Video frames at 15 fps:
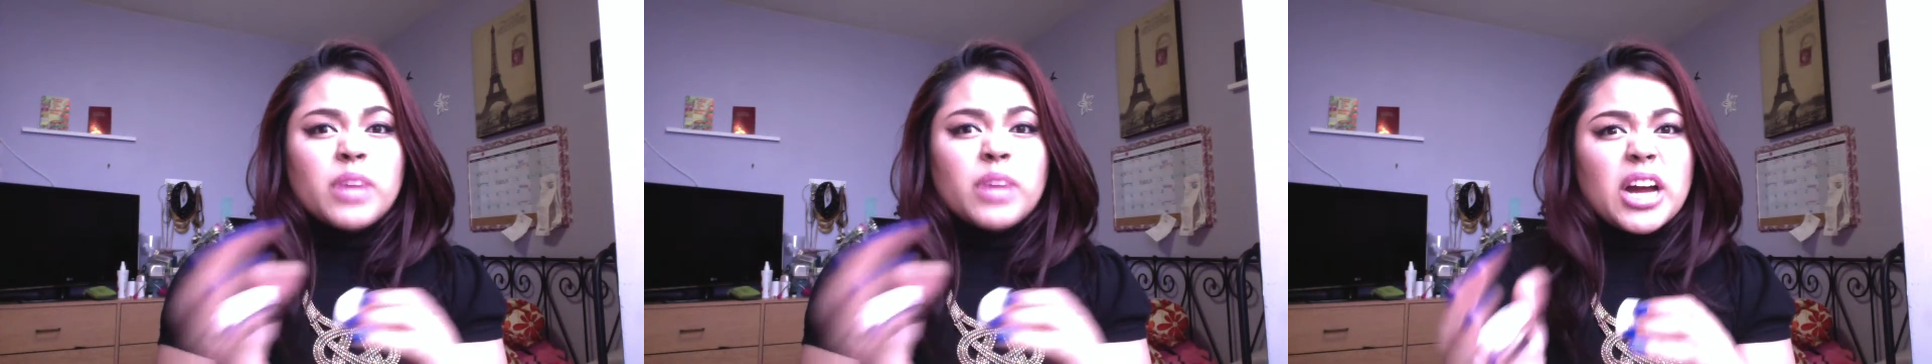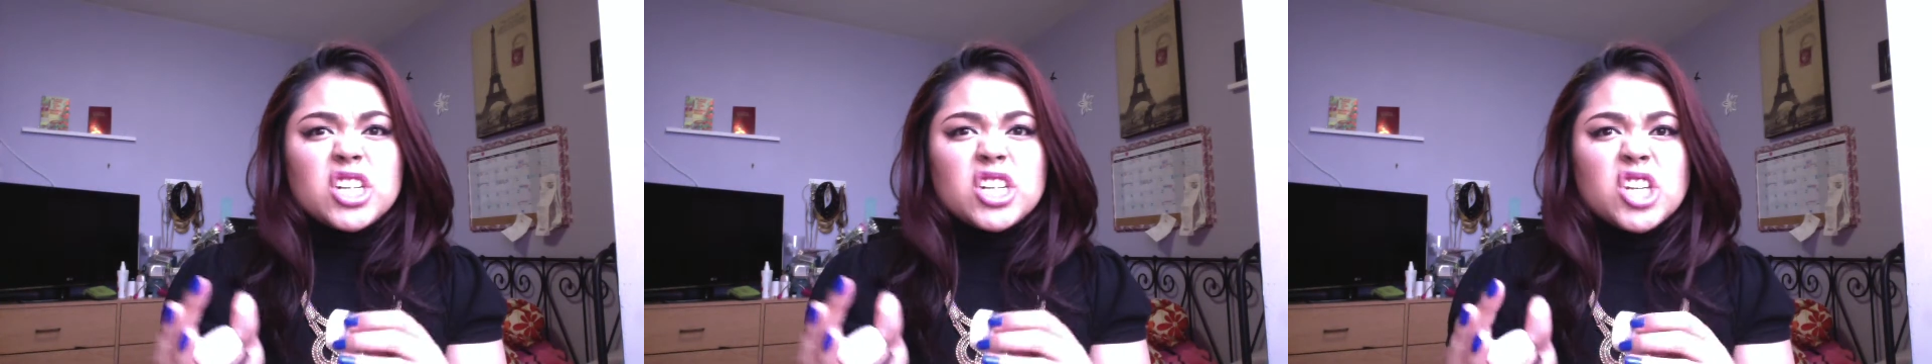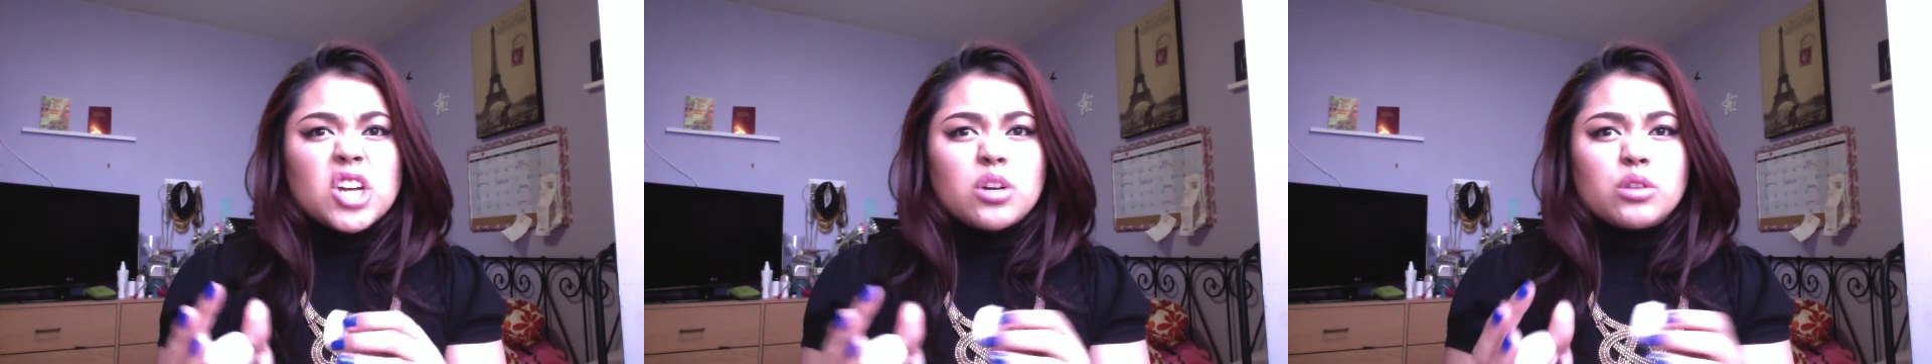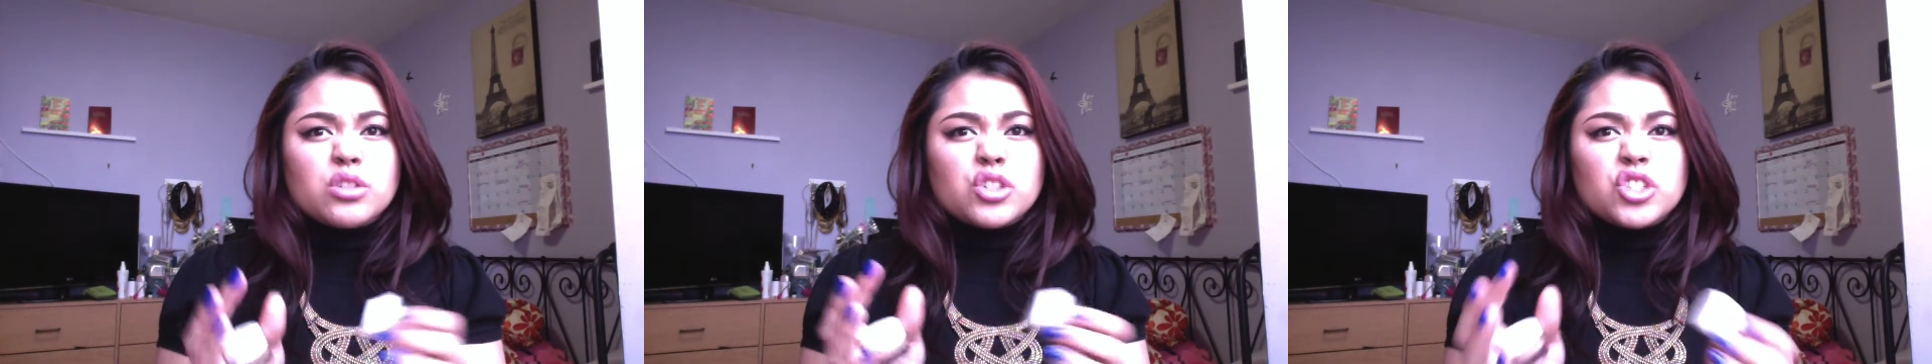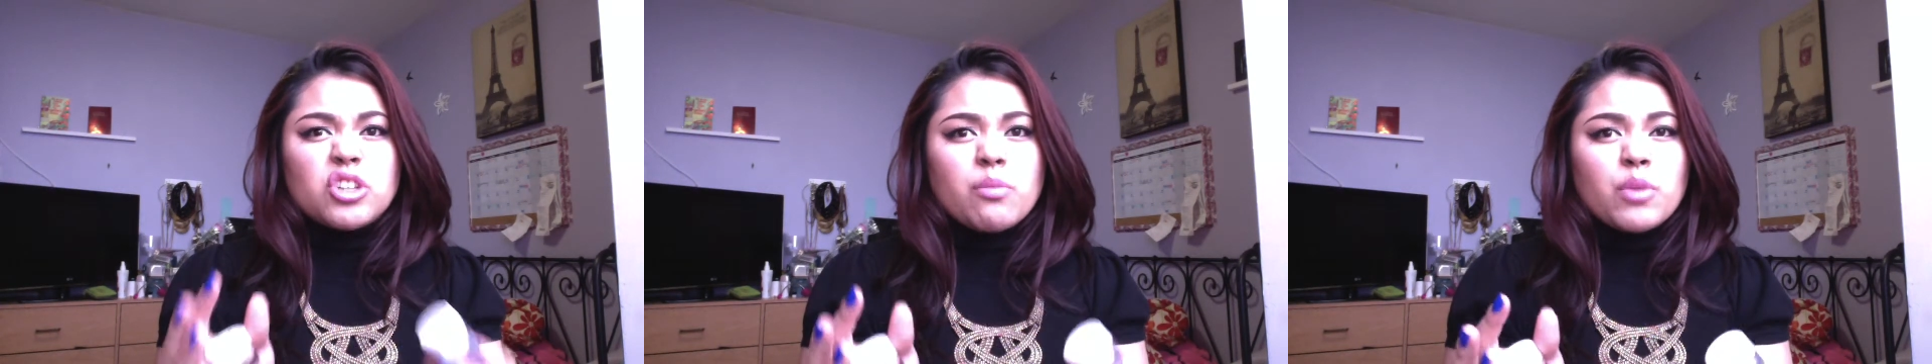eyeshadows or
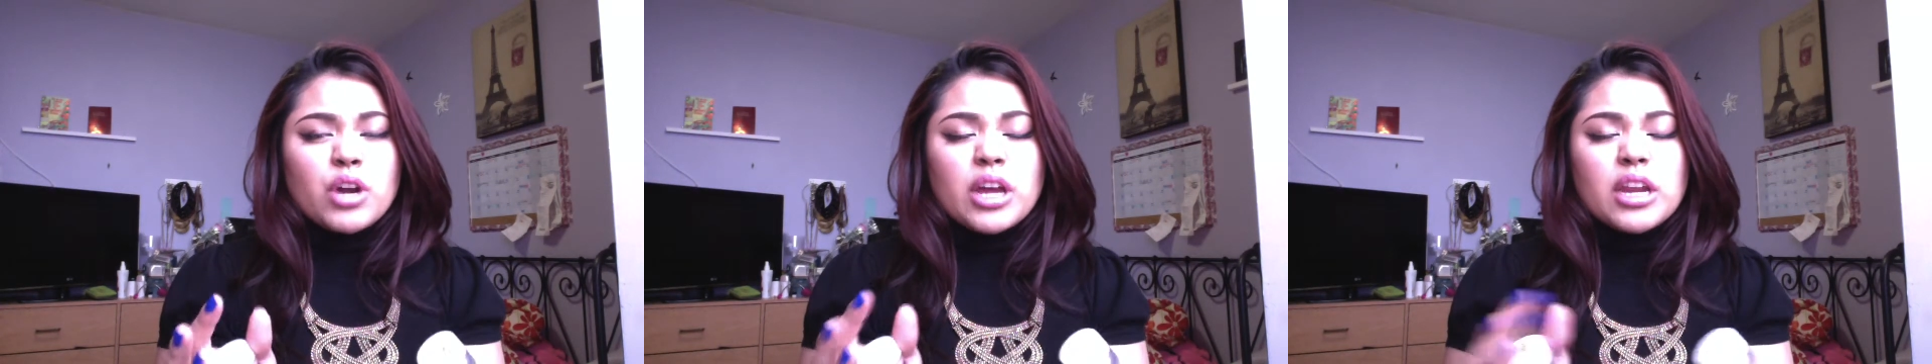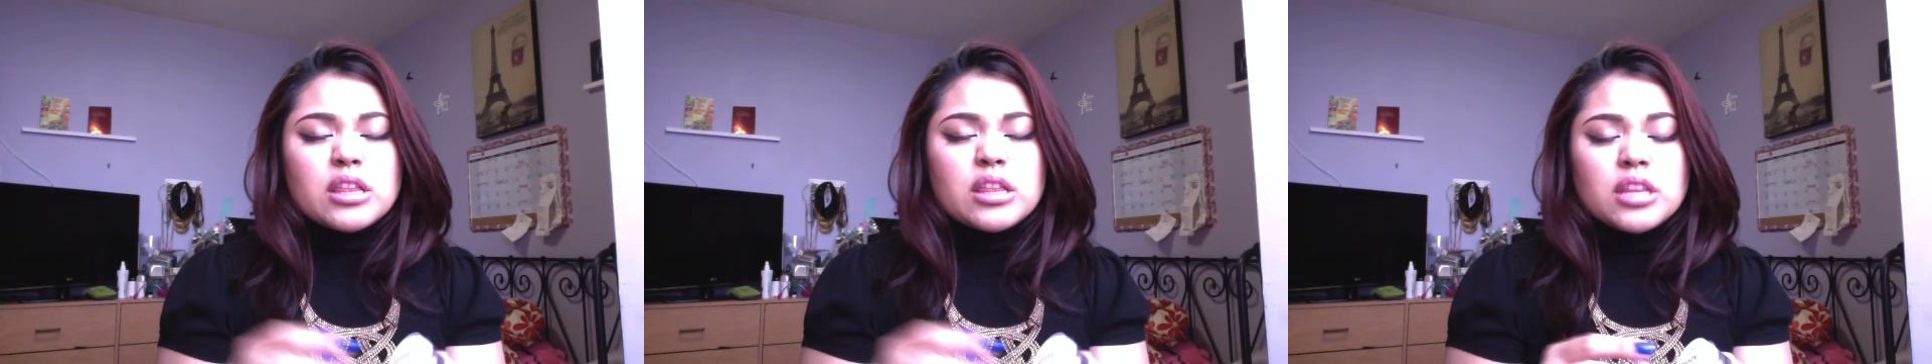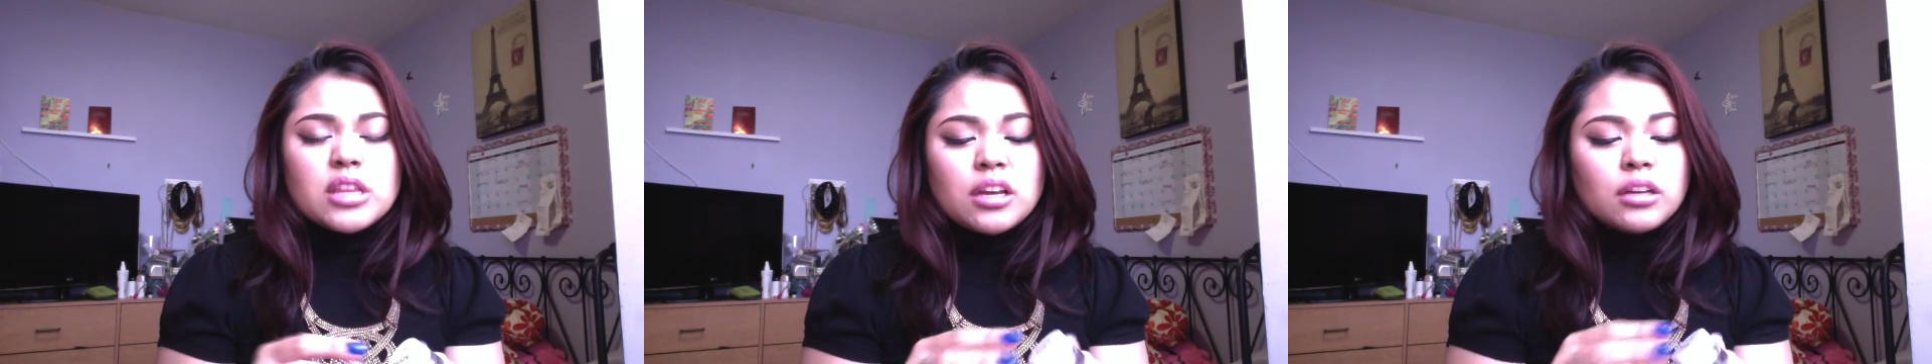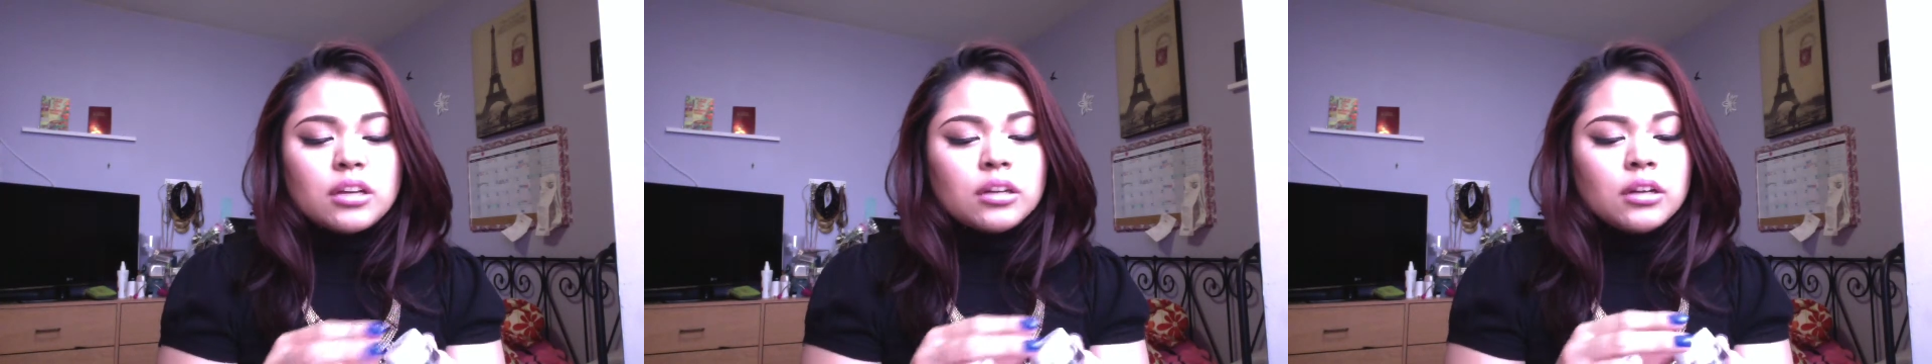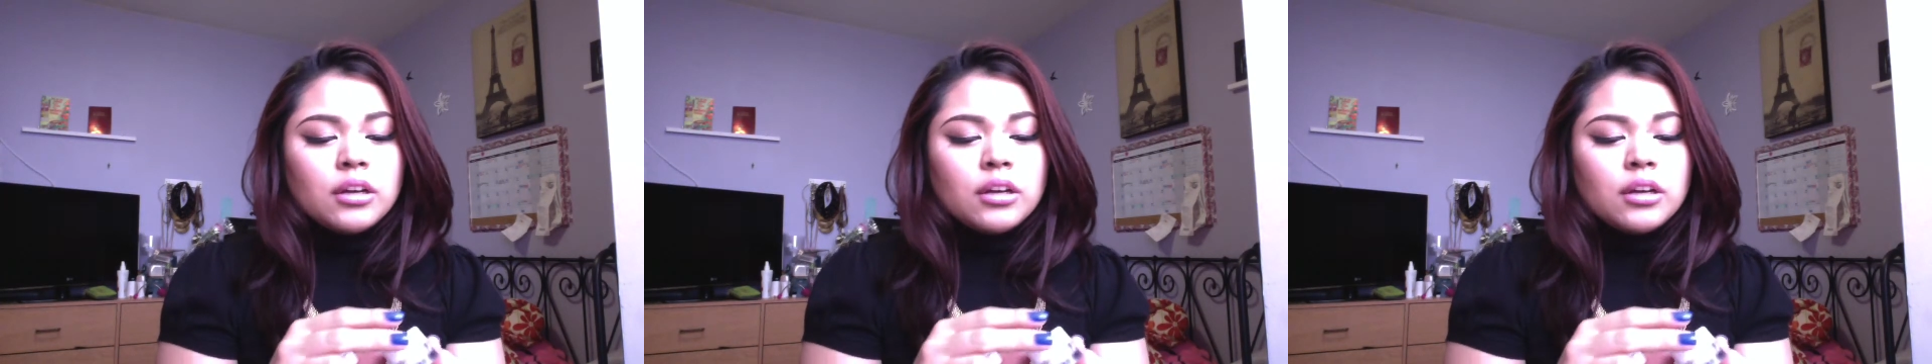shimmer anything.